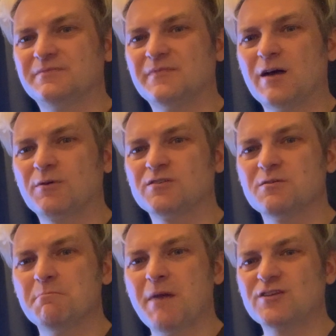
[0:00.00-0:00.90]
I'm going to
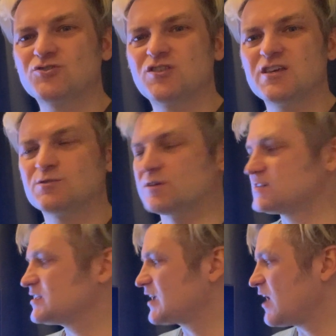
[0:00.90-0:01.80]
match these ones
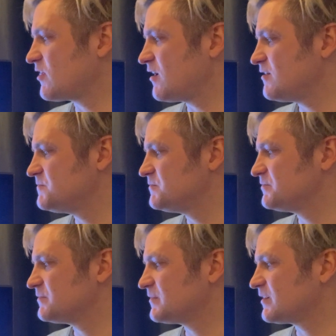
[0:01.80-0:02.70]
together
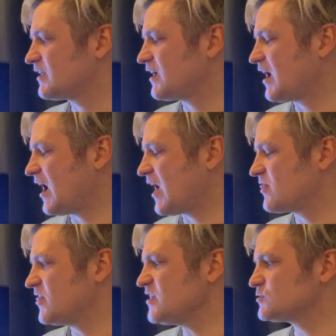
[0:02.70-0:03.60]

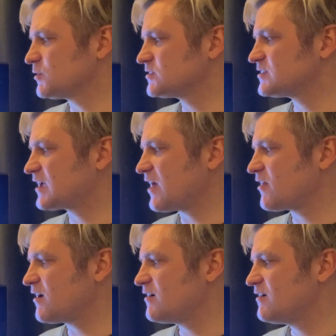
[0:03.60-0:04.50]
and these ones
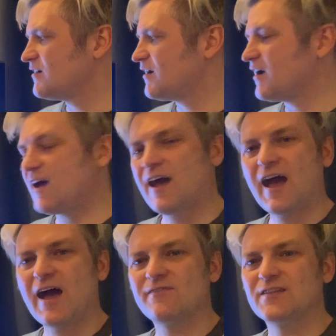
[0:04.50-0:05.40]
together,
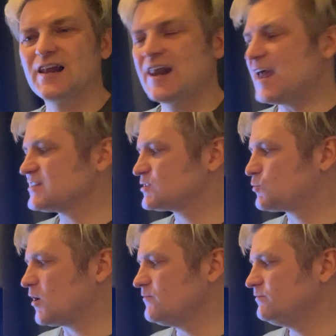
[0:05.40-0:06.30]
and the last
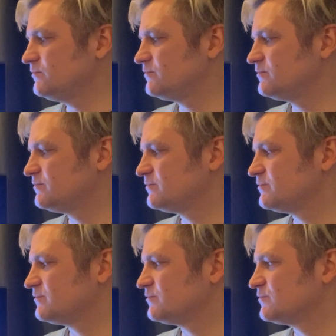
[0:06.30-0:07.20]
one
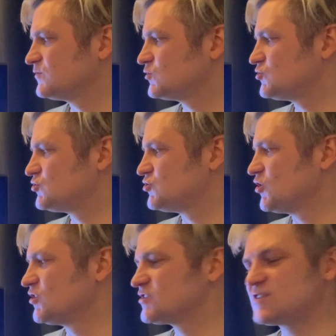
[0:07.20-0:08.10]

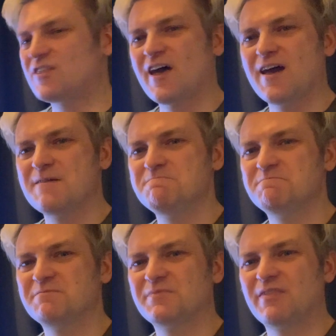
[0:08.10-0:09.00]
just there.
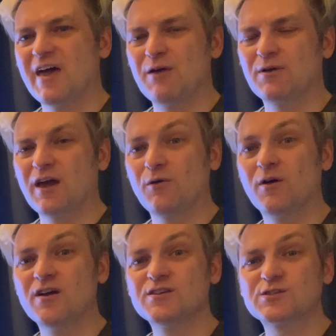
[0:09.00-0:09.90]
There we go.
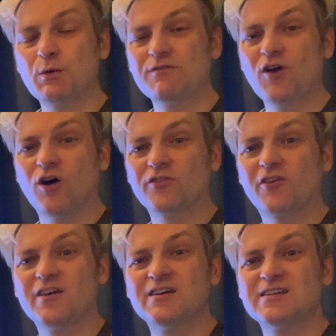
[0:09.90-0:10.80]
So we've got
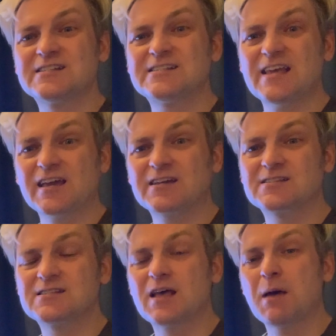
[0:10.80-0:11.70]

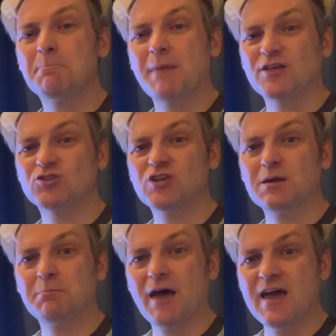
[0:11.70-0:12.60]
6
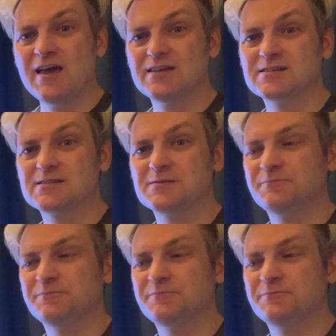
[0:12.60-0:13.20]
matching pairs.